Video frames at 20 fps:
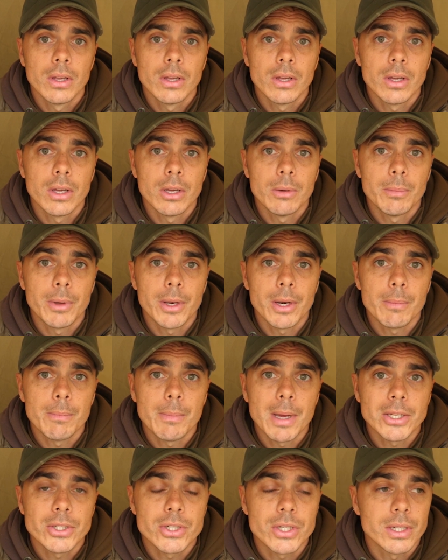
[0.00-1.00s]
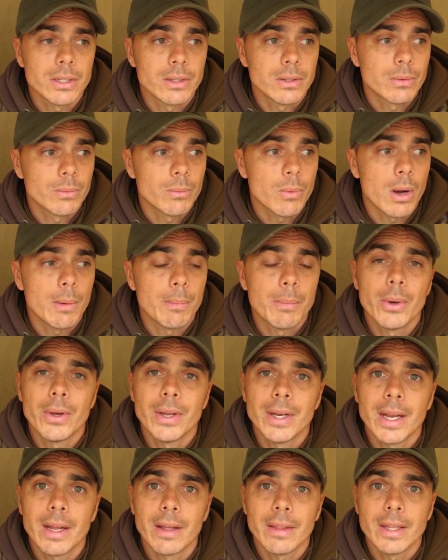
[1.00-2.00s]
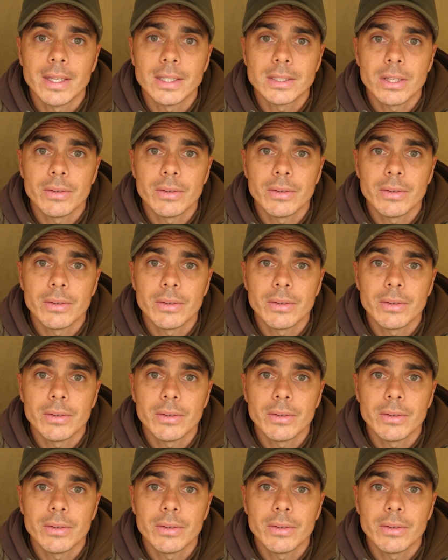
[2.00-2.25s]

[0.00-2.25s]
and I'm matching what I'm putting out there,